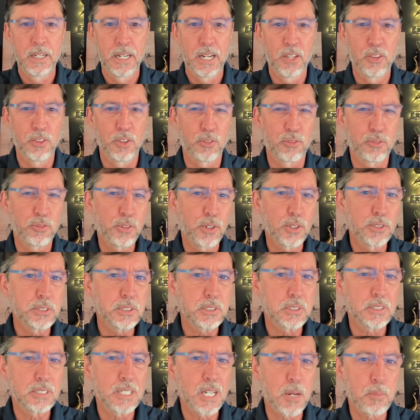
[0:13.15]
And the
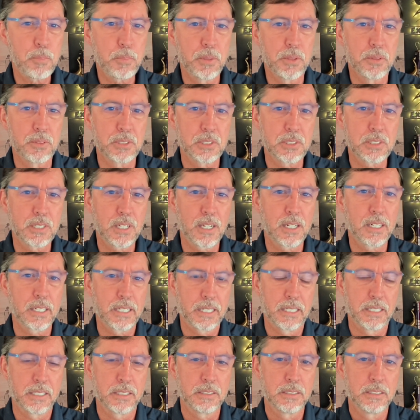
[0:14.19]
first step in
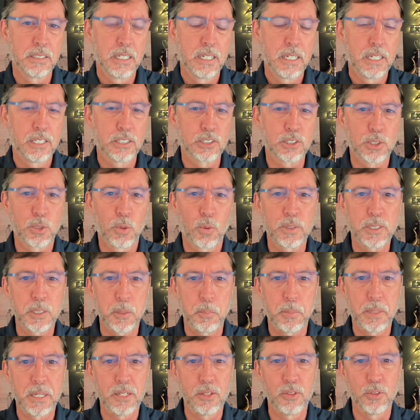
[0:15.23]
selling it is going to
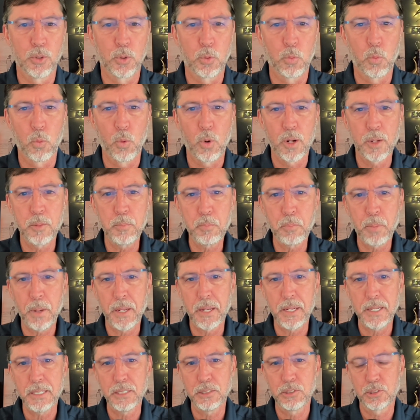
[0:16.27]
be the one
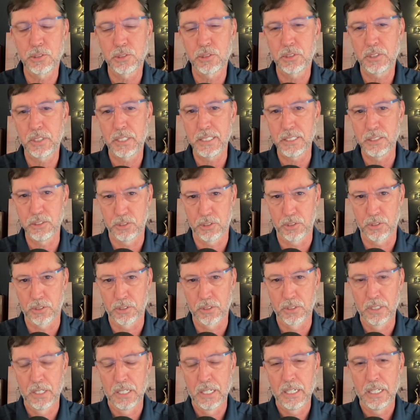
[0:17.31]
page teaser.
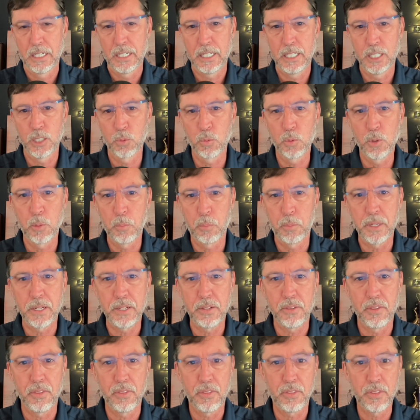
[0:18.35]
It will
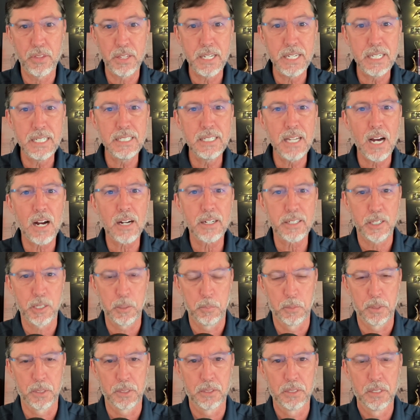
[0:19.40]
be the
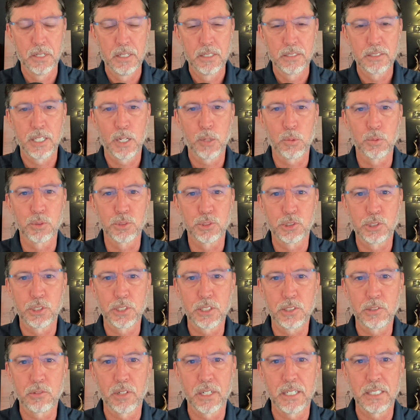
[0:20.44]
document that will
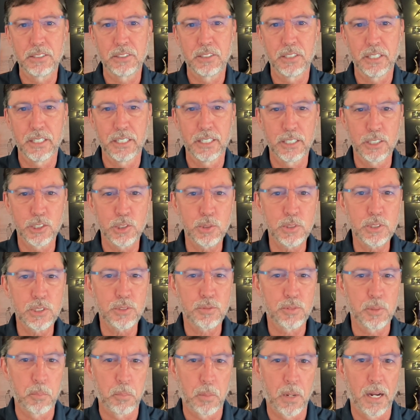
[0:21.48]
generate the interest
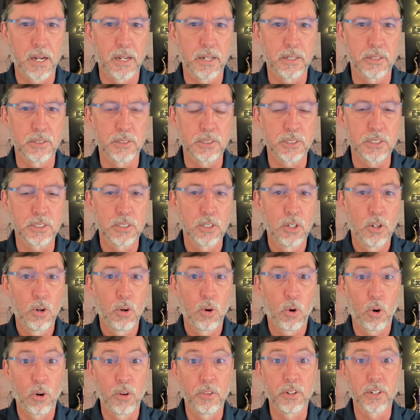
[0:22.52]
from buyers
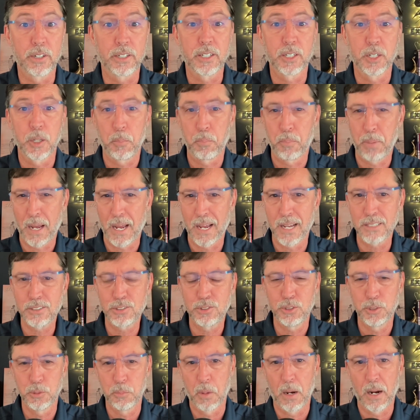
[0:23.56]
or they're going to pass
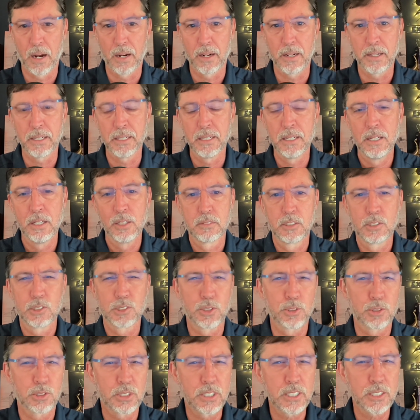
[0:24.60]
you by.
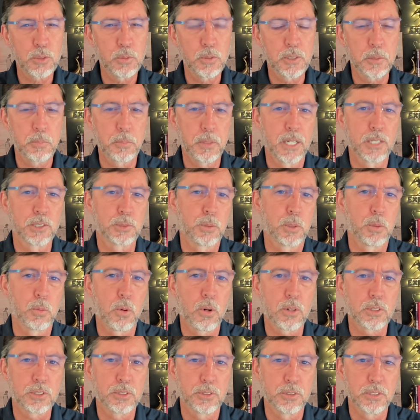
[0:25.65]
So stick with me as we
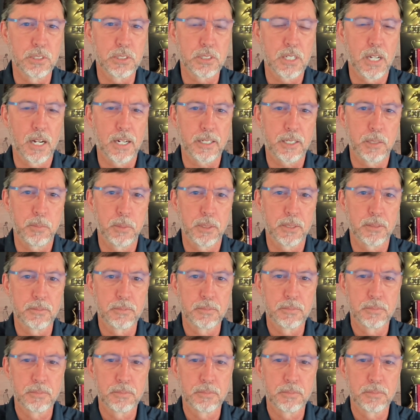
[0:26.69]
walk through this document.